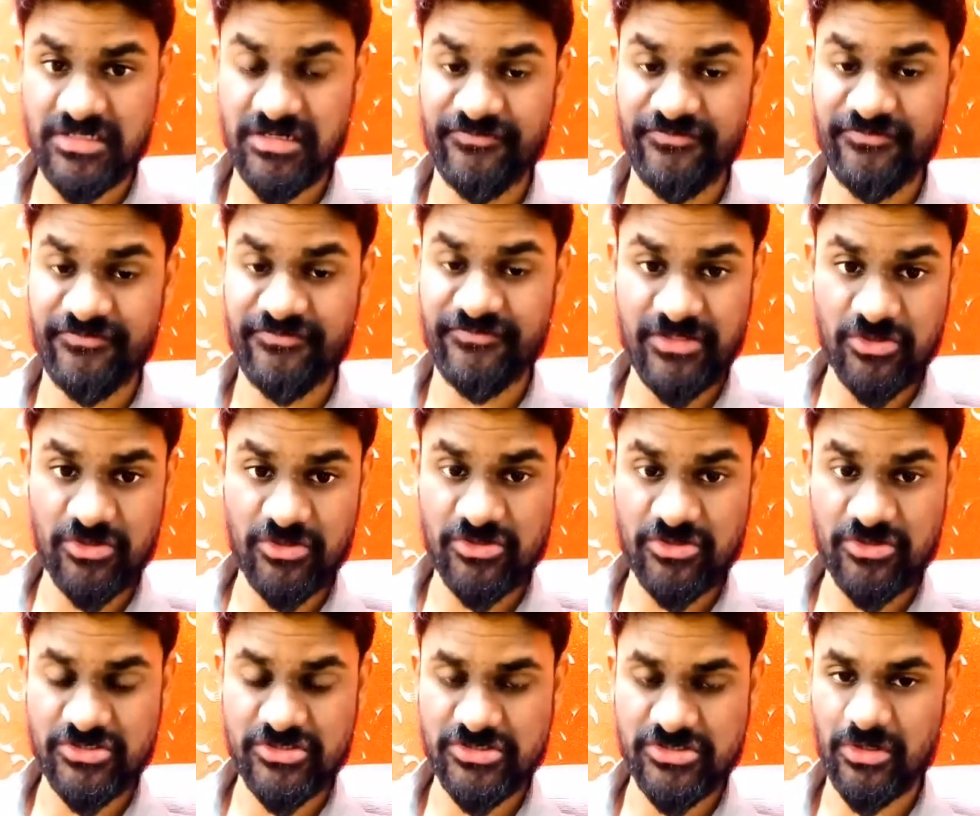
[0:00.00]

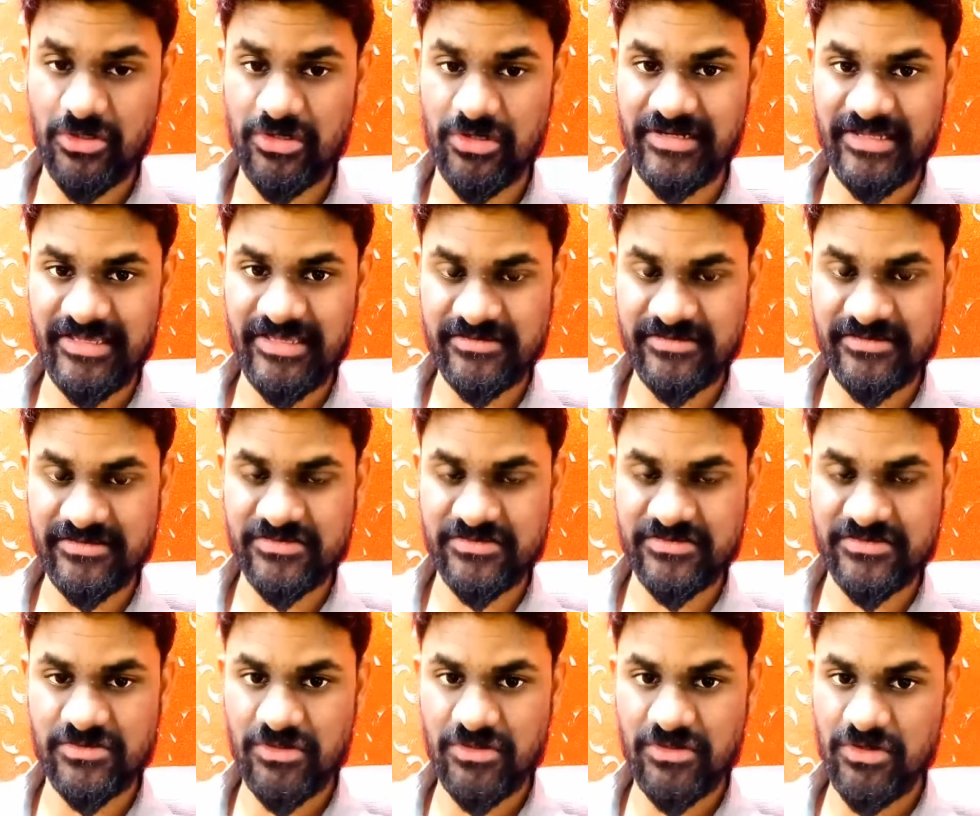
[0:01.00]
videos or
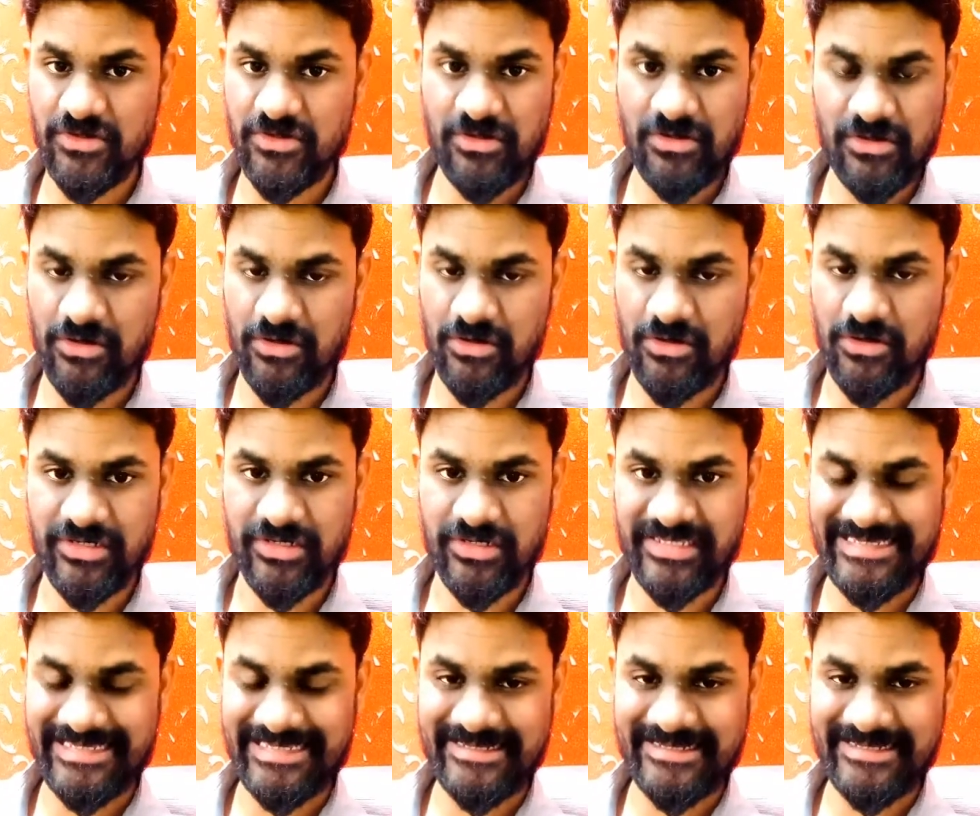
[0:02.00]
links or
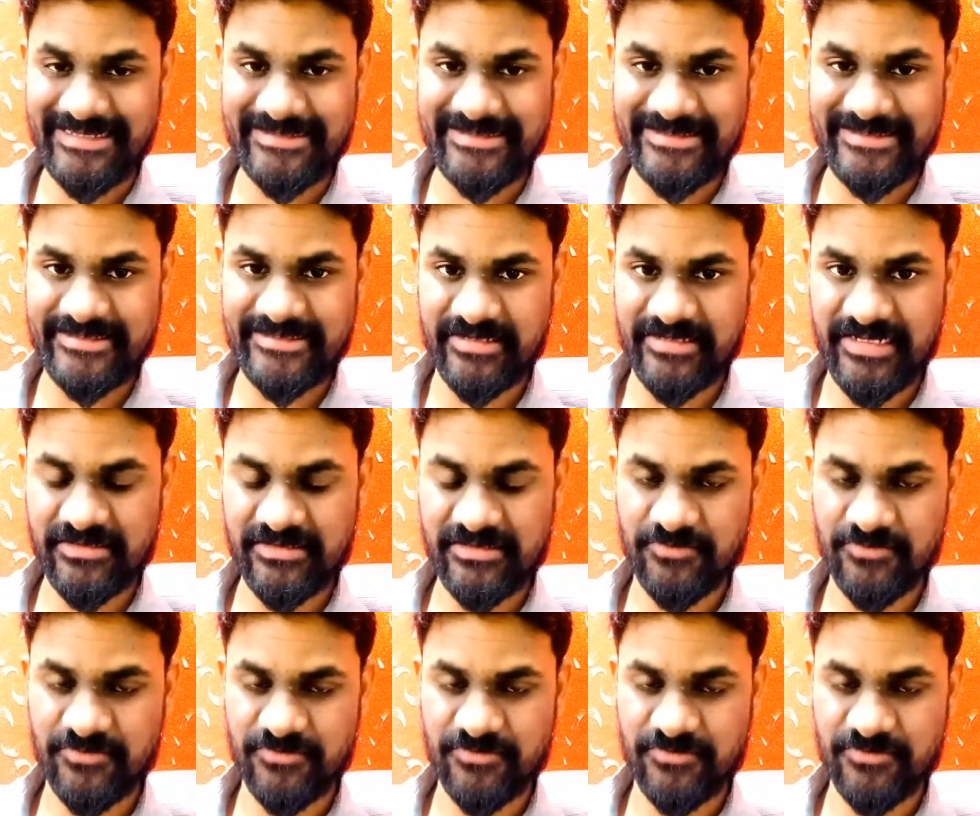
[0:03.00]
anything, right?